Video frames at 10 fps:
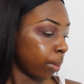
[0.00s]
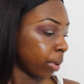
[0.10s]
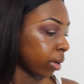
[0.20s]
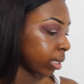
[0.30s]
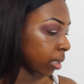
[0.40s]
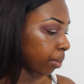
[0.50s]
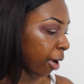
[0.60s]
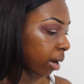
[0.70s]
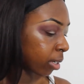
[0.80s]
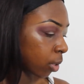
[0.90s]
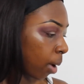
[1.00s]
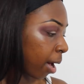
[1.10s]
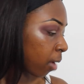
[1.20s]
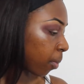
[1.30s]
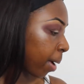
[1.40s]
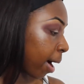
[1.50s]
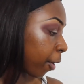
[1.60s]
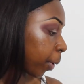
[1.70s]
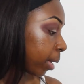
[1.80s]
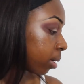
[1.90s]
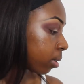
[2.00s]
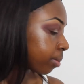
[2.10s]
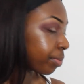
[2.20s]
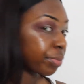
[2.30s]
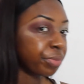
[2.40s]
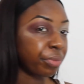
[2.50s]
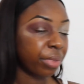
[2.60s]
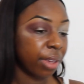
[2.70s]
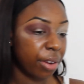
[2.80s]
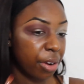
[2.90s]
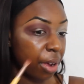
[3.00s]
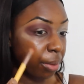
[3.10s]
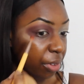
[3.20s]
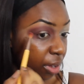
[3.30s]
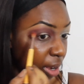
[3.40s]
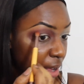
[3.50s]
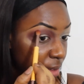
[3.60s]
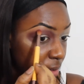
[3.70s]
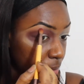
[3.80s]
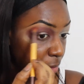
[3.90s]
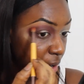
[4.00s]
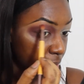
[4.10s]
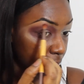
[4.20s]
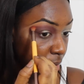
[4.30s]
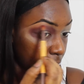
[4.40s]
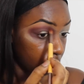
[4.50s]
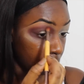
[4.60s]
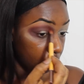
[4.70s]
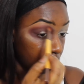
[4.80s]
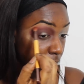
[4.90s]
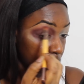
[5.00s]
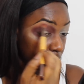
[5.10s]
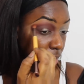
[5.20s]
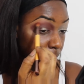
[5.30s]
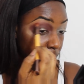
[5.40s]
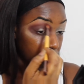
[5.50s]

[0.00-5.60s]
Because the brown is quite overpowering, I don't know, I'm just going to add some red. I'm